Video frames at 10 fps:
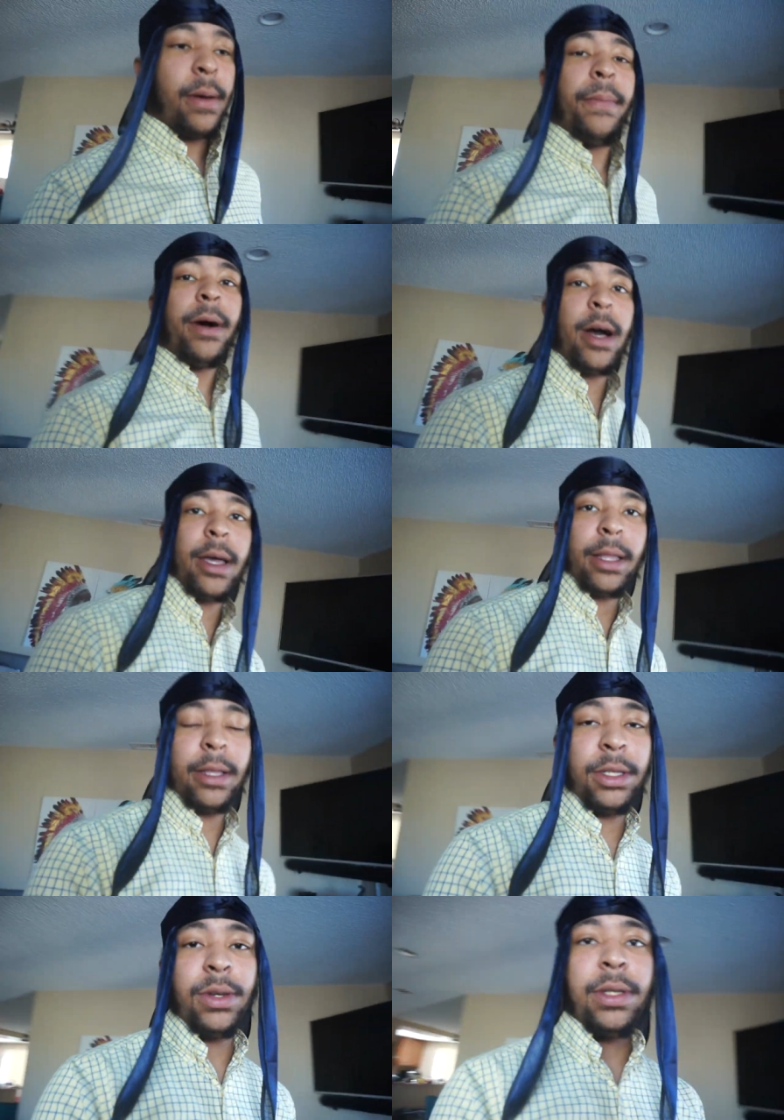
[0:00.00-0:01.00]
pot
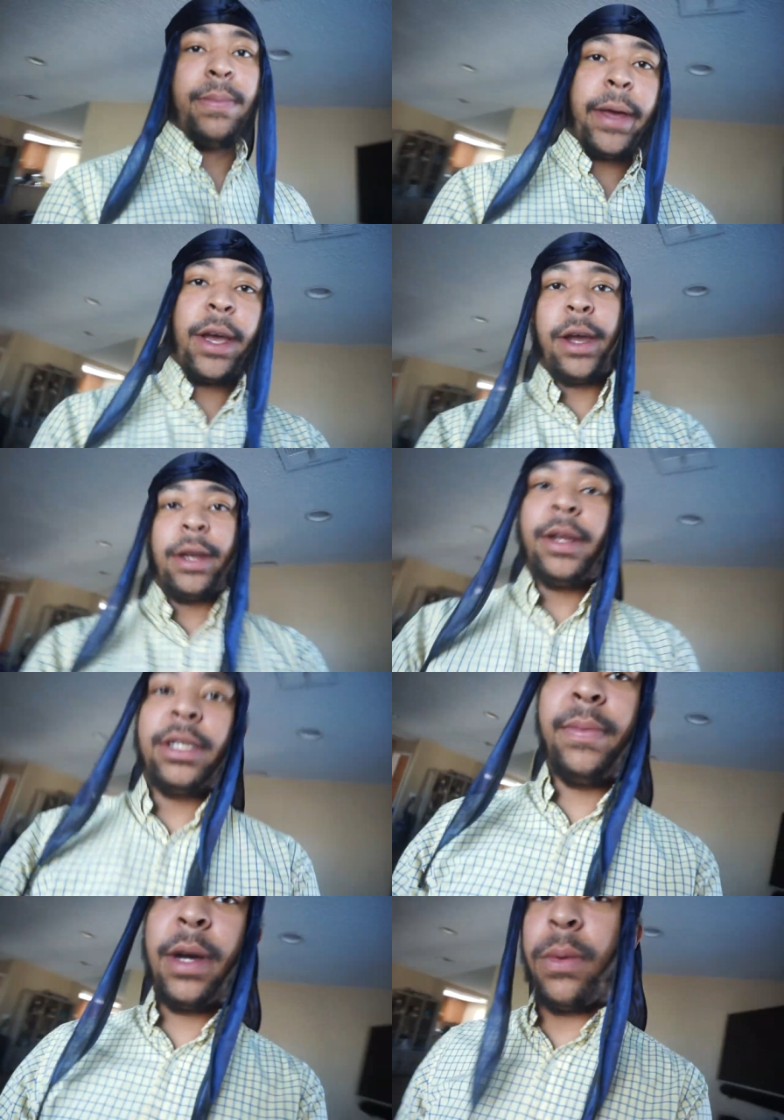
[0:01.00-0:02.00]
so it's bigger and it
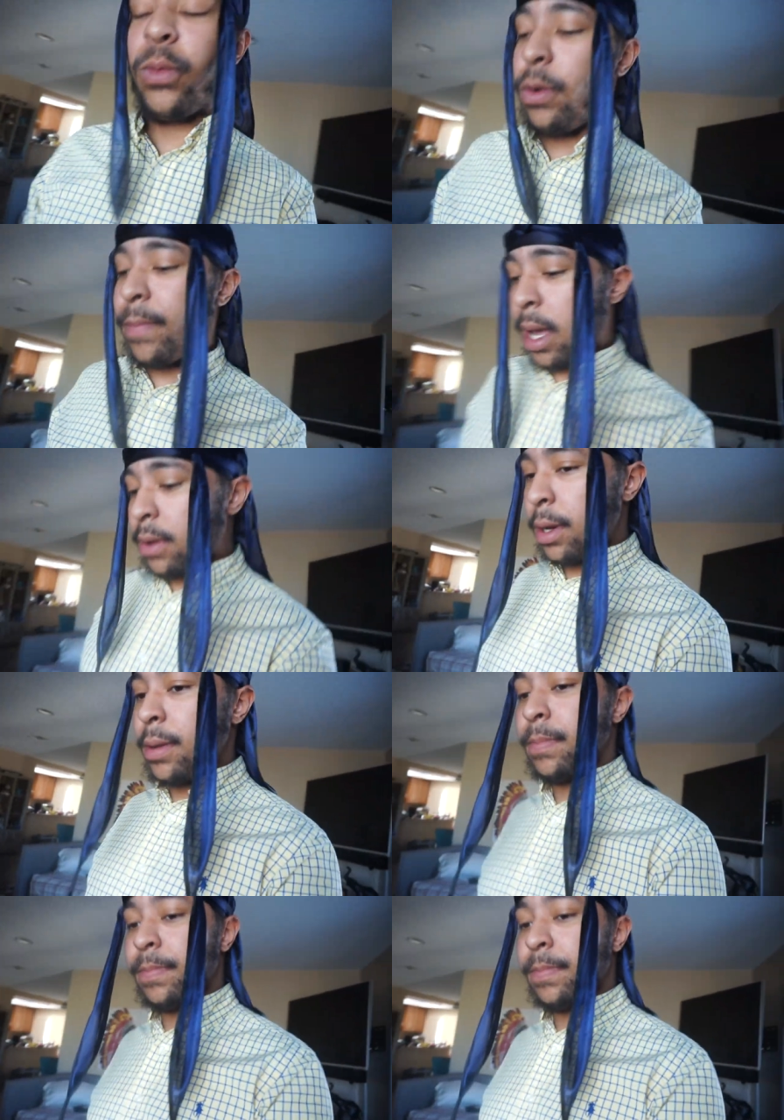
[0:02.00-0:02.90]
doesn't become root bound.